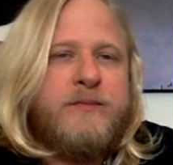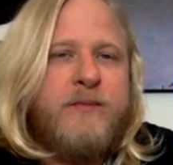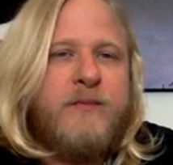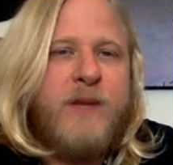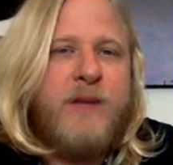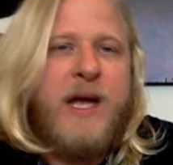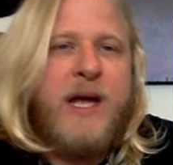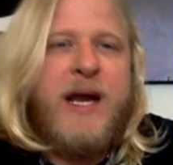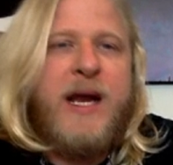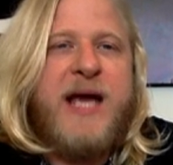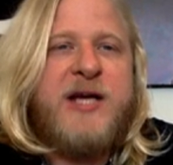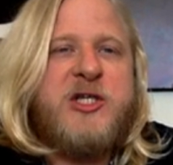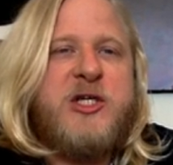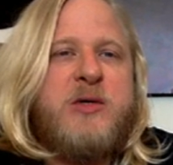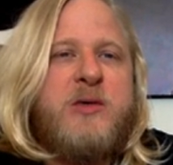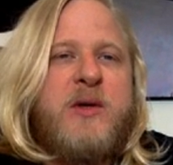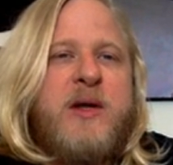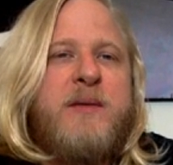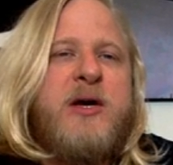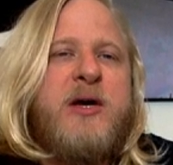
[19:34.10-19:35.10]
actually,
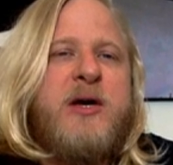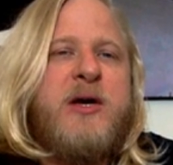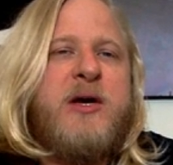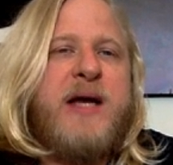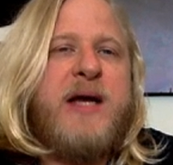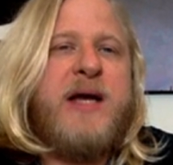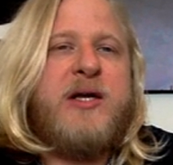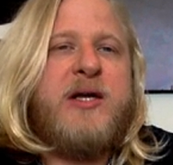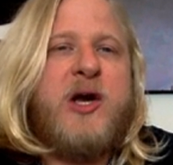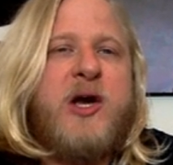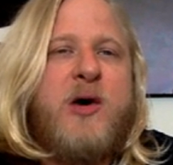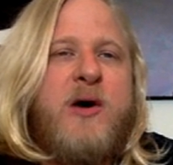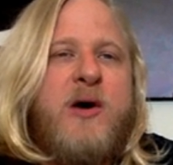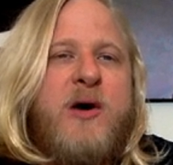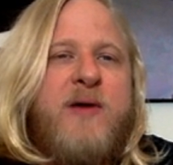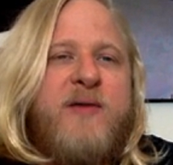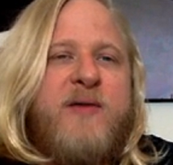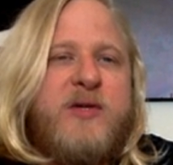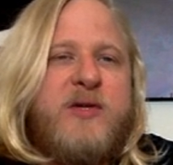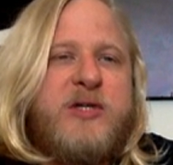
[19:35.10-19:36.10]
let me go ahead and go
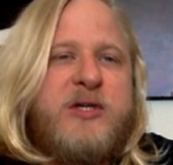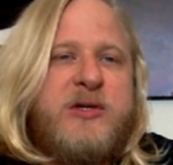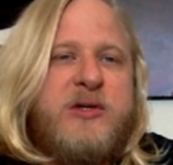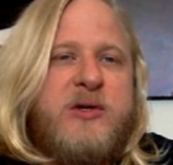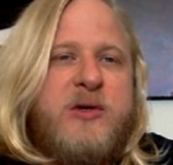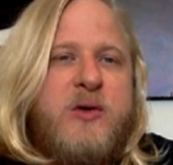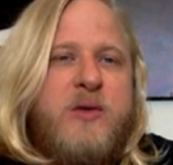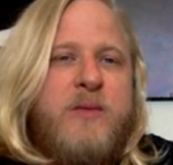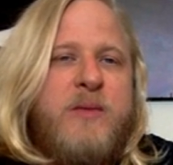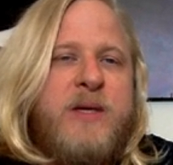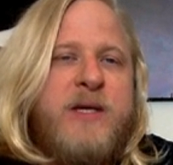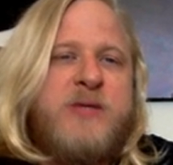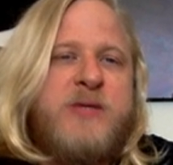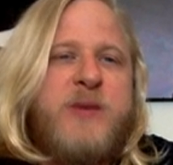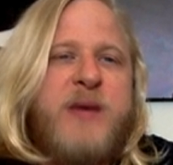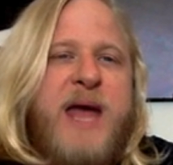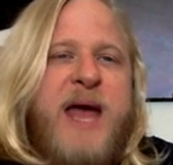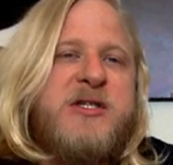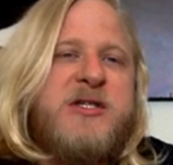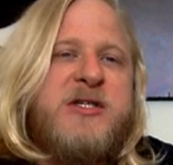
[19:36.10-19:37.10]
over to, because
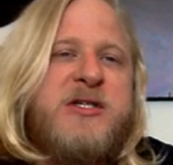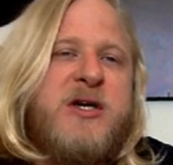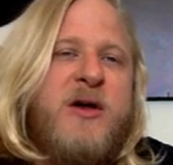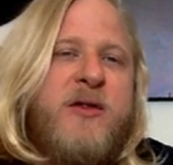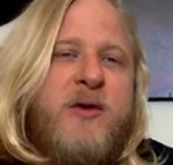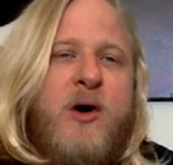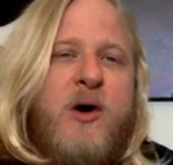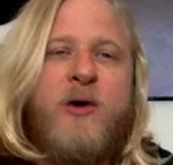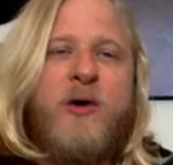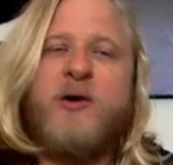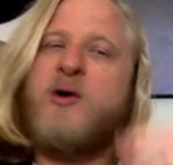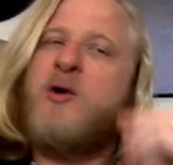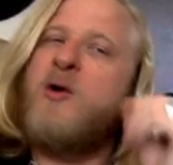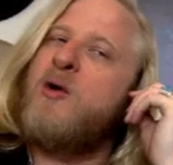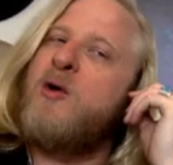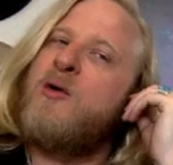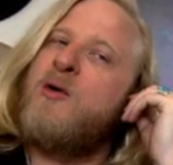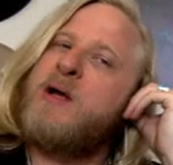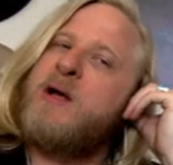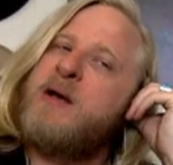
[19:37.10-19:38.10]
we had this other
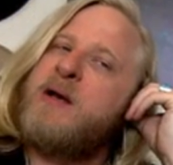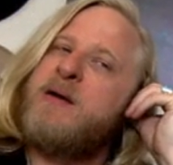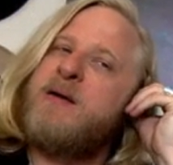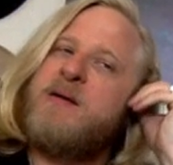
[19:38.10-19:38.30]
article, and